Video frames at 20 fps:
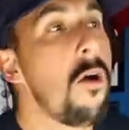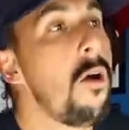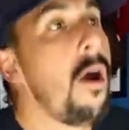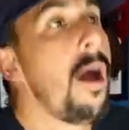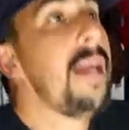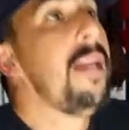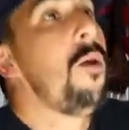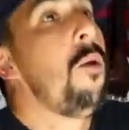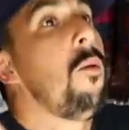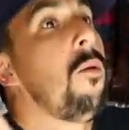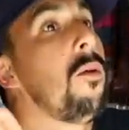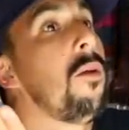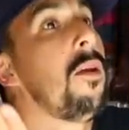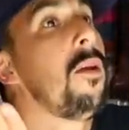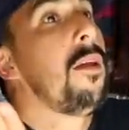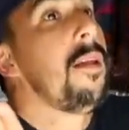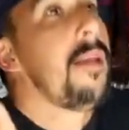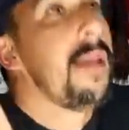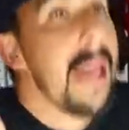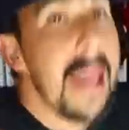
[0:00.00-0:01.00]
I don't
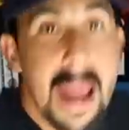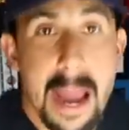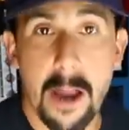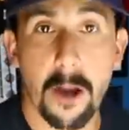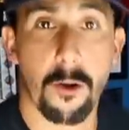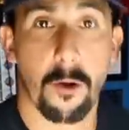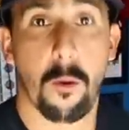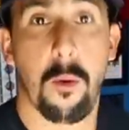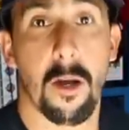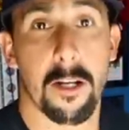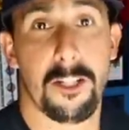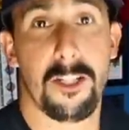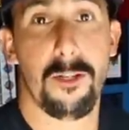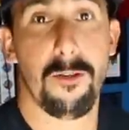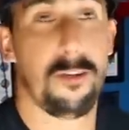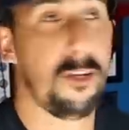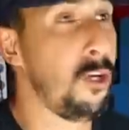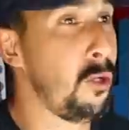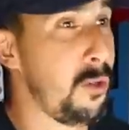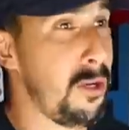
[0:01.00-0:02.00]
care what you
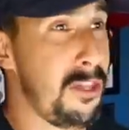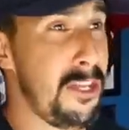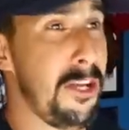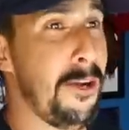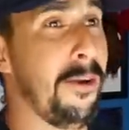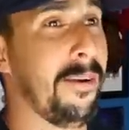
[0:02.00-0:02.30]
do with your